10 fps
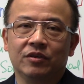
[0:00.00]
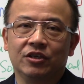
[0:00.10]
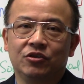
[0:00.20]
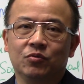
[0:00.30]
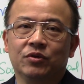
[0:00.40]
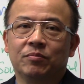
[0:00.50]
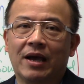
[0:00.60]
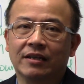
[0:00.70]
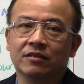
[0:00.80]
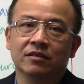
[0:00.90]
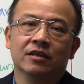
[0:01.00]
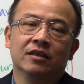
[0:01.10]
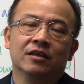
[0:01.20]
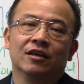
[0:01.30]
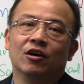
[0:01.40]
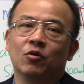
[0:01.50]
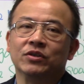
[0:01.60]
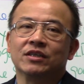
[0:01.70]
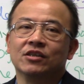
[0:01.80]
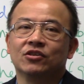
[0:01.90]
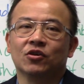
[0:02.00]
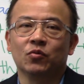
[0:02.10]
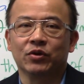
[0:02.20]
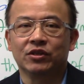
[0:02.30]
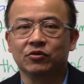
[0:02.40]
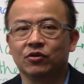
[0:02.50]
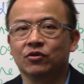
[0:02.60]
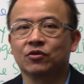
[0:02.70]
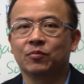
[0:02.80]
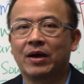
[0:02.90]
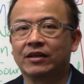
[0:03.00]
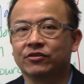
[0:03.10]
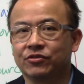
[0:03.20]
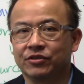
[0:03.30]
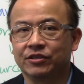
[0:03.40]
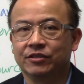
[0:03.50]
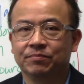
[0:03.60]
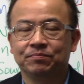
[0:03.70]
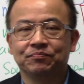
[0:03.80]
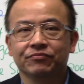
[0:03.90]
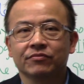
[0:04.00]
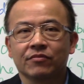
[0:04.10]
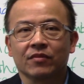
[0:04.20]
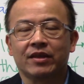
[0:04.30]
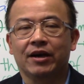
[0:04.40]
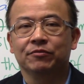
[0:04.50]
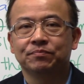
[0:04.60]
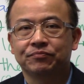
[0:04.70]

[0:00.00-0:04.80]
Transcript: issue with patent, always consult with your local patent attorneys. Now,